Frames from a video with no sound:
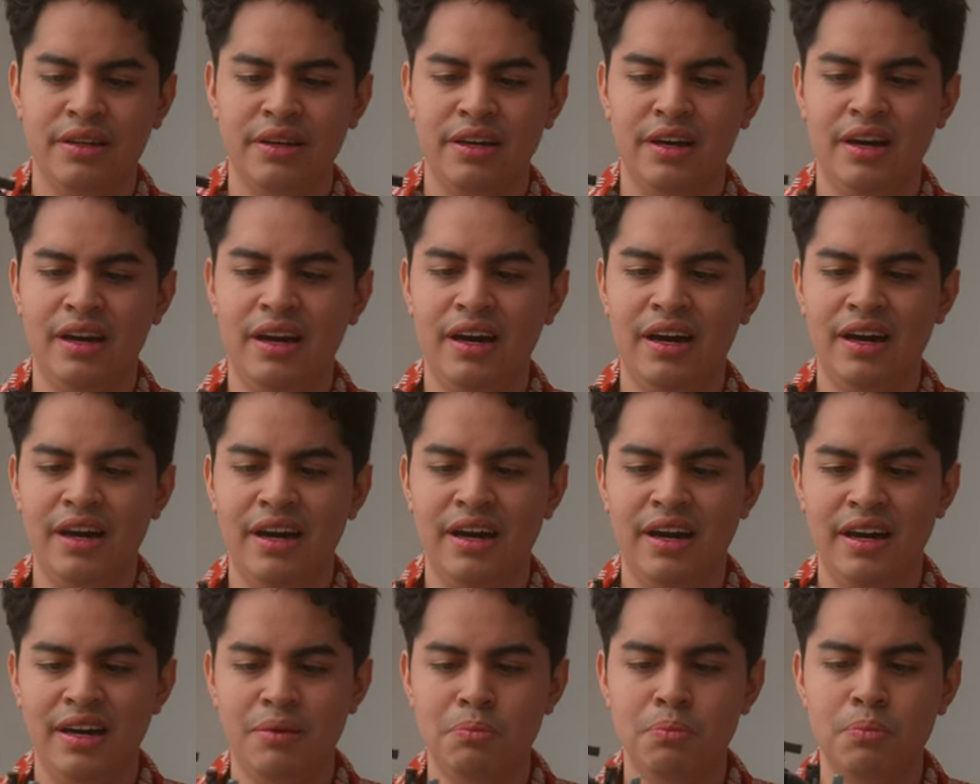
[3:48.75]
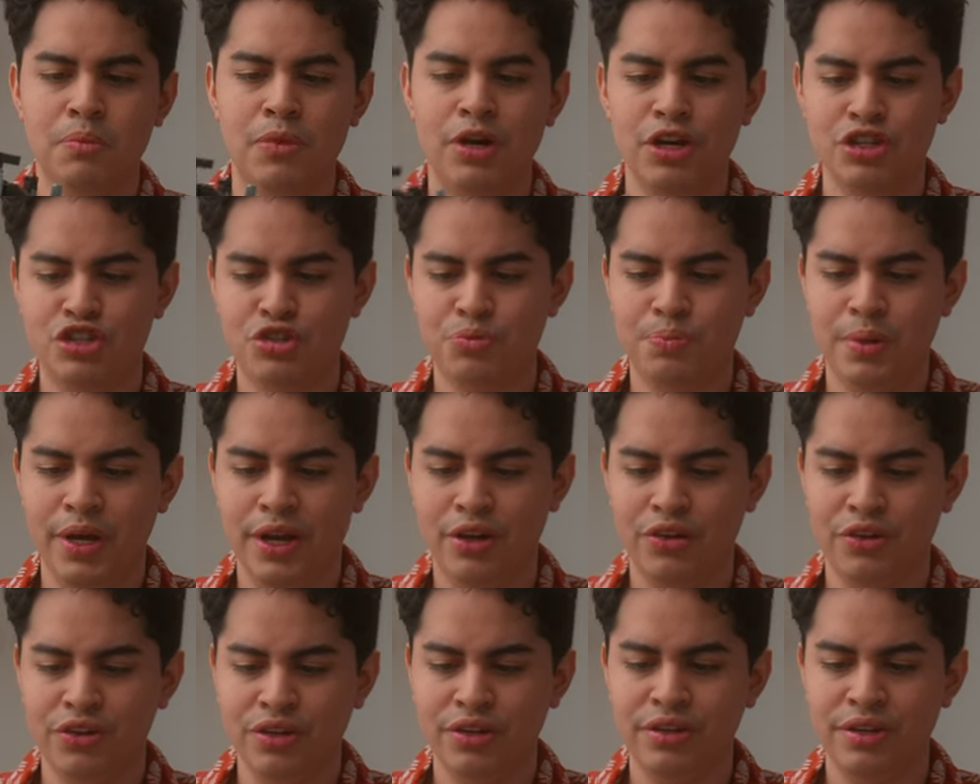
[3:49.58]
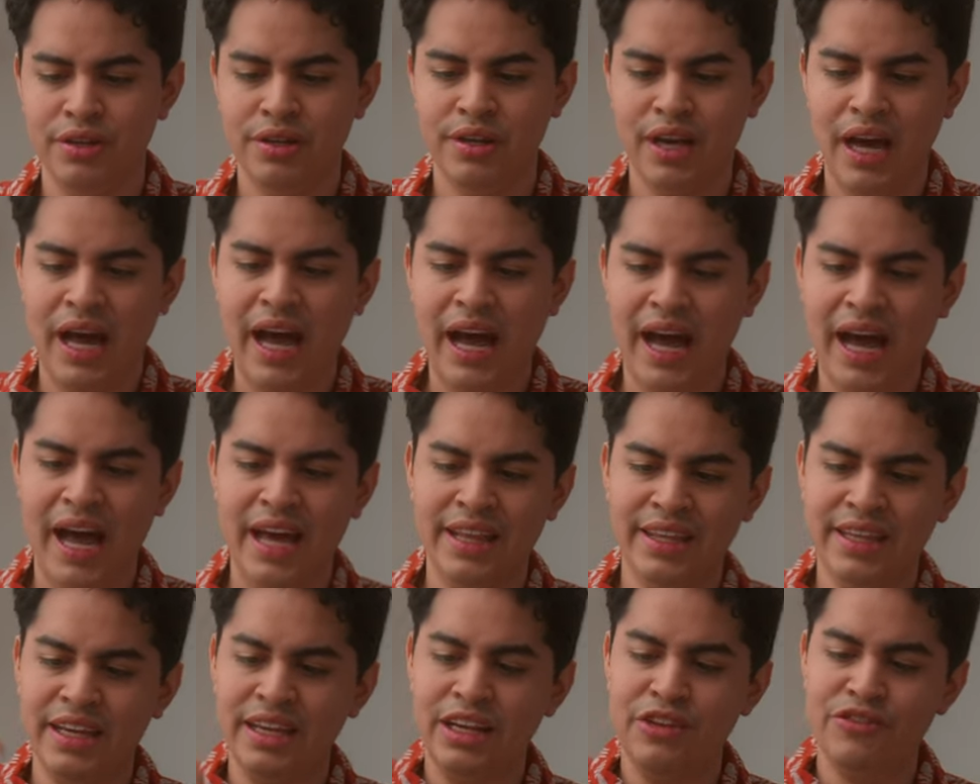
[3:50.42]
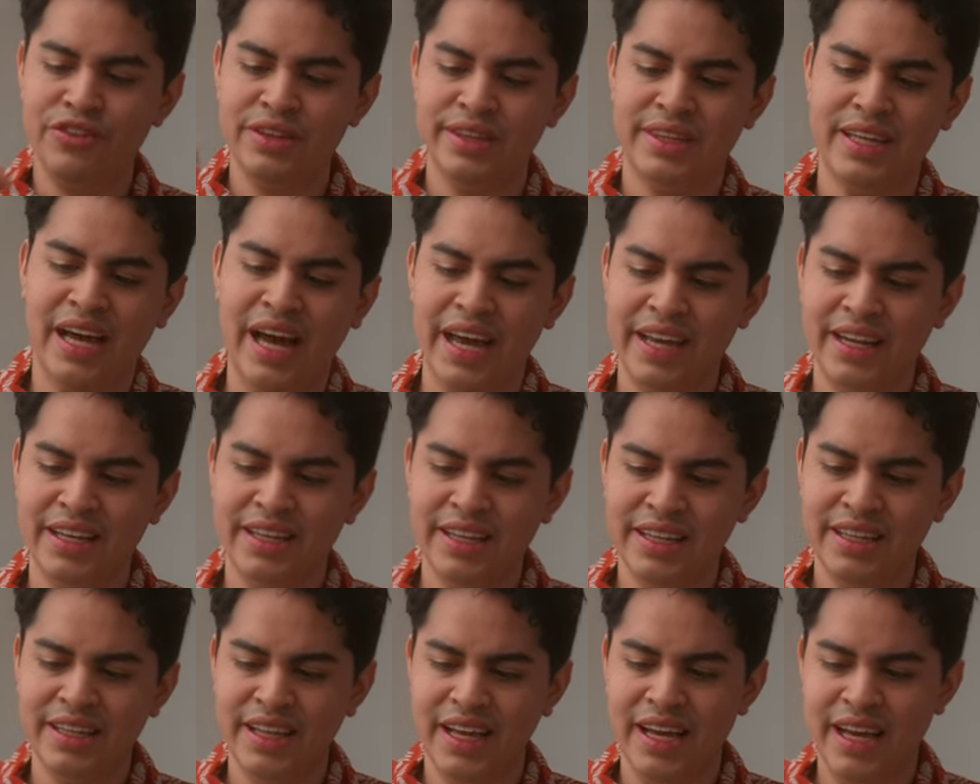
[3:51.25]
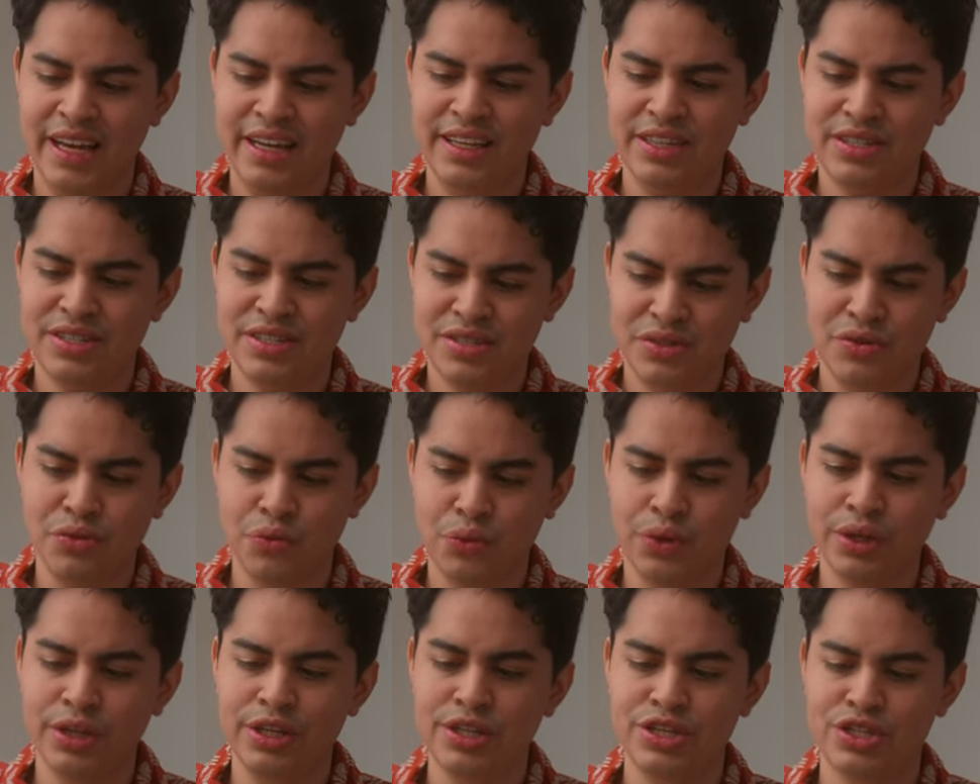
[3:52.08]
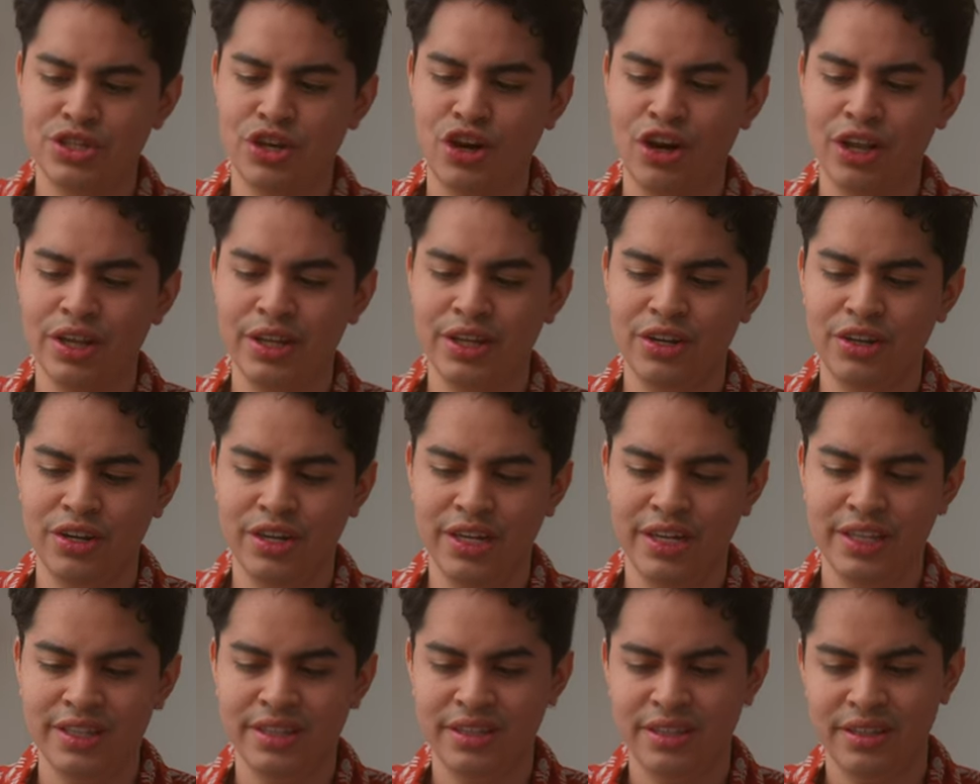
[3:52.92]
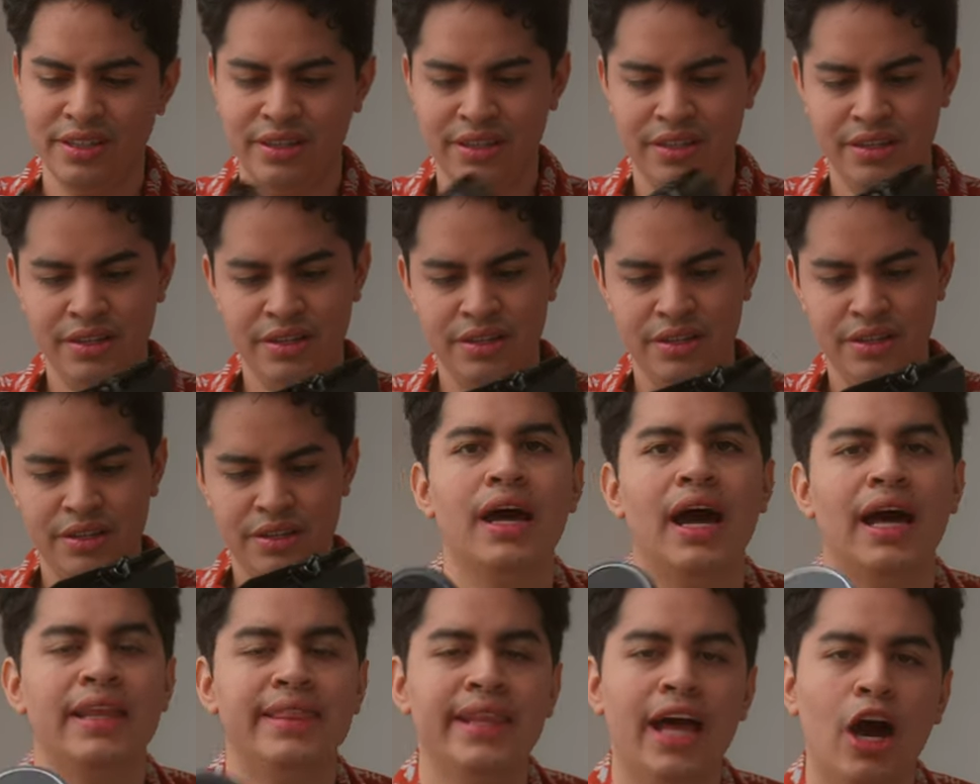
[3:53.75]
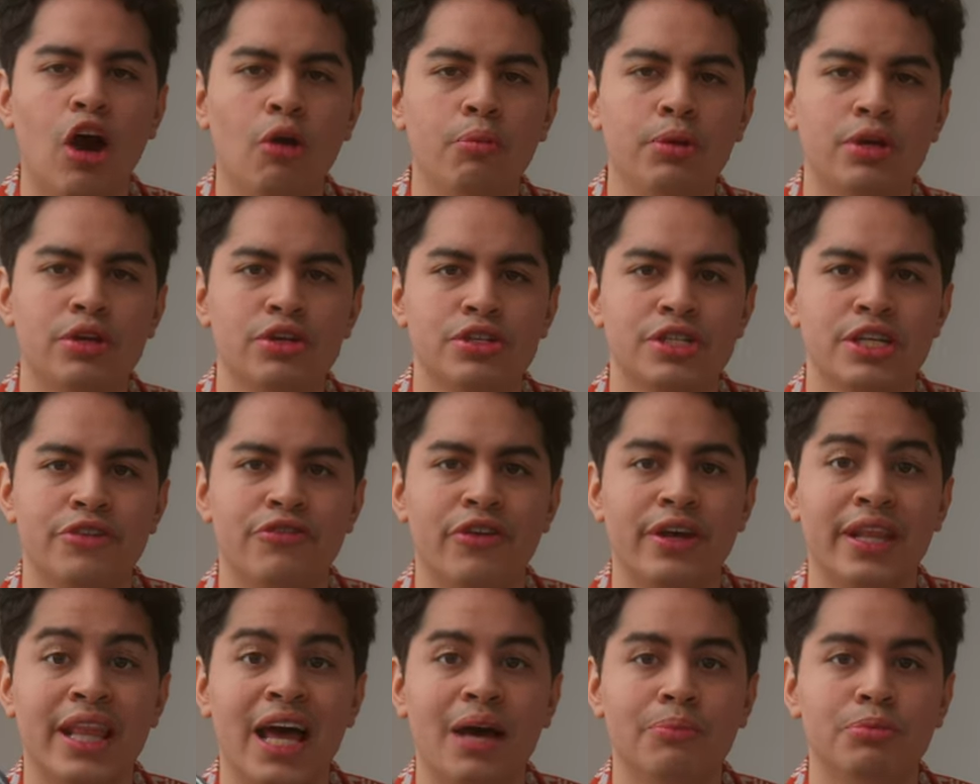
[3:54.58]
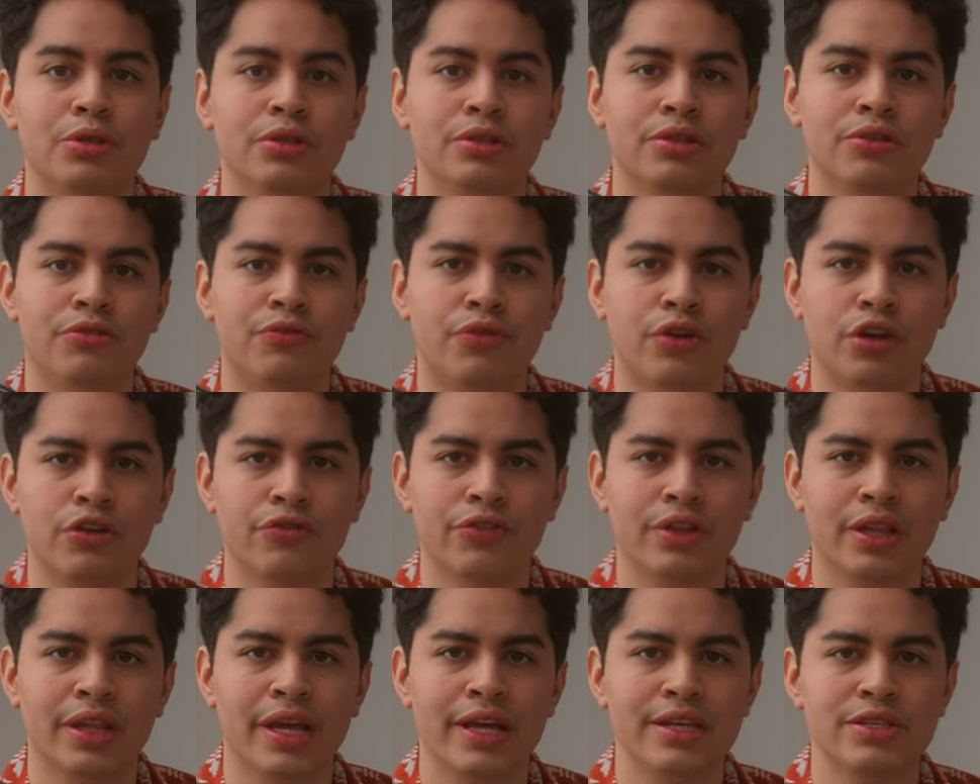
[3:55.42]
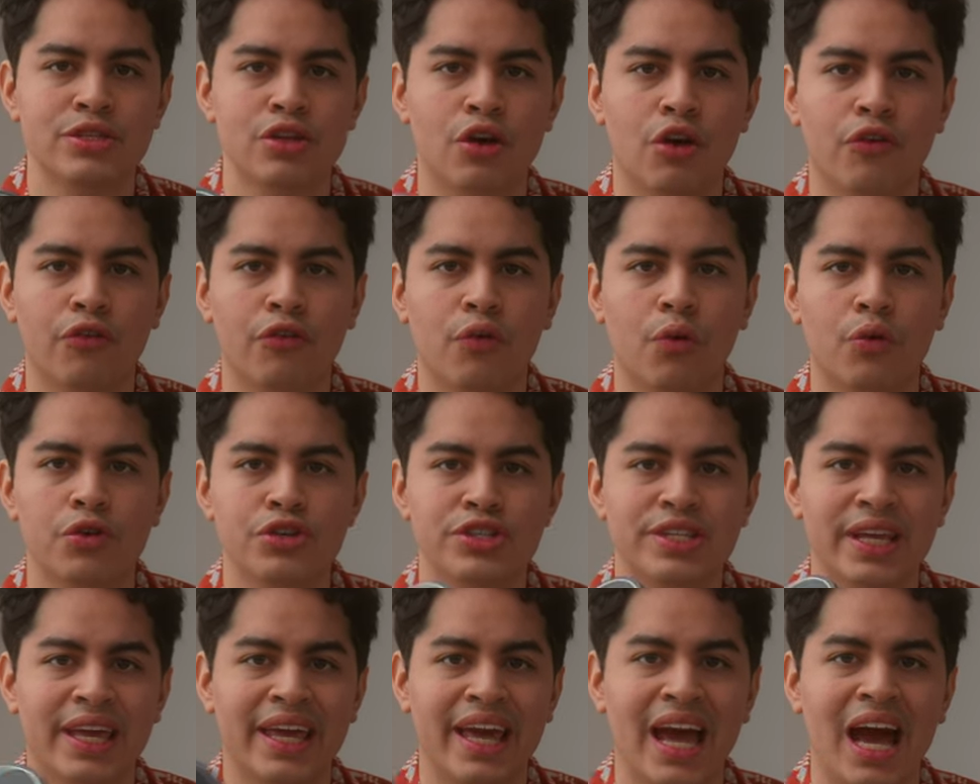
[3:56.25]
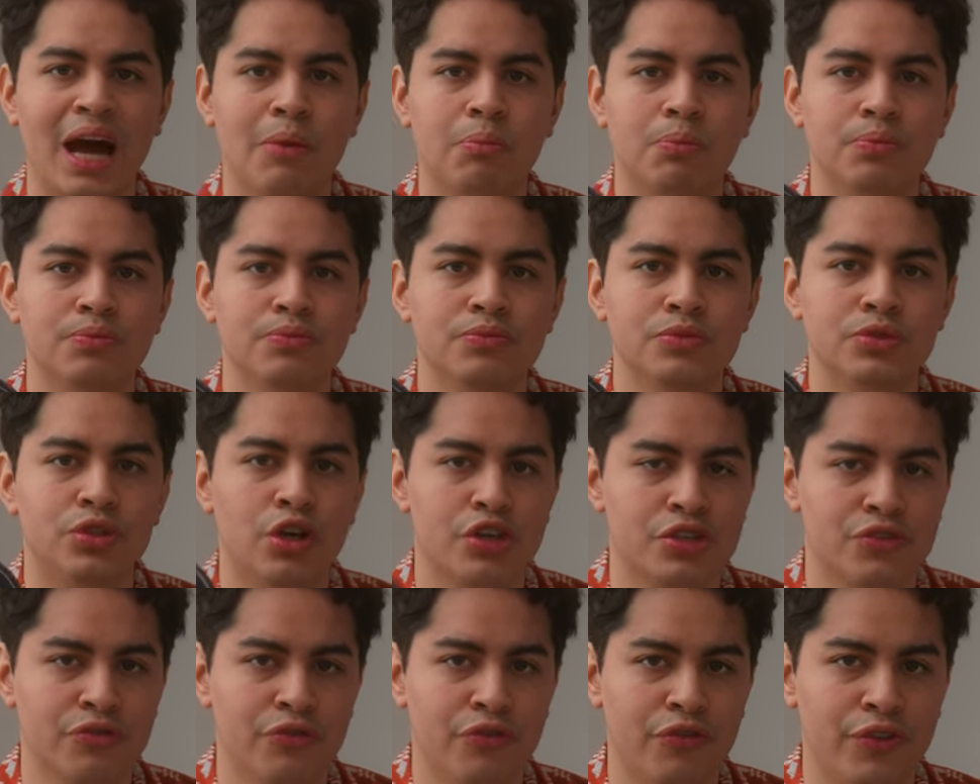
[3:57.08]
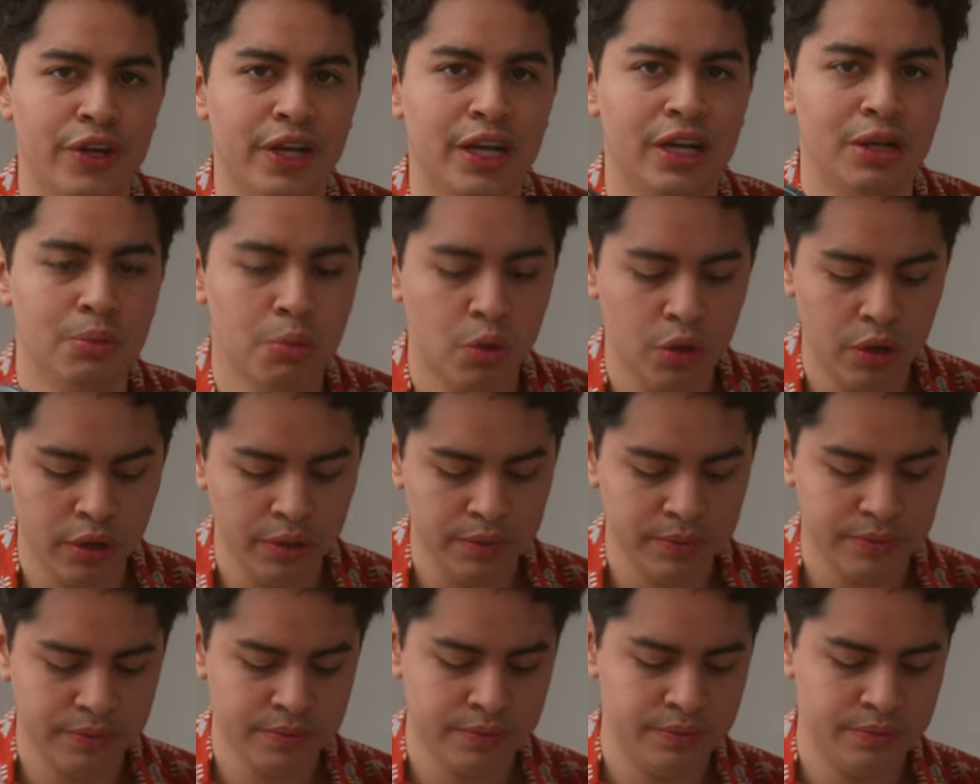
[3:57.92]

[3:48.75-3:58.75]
Ah, much better. I didn't even tighten it and it's really solid on it. And now because I've adapted the front of the lens, of course the cap doesn't fit anymore.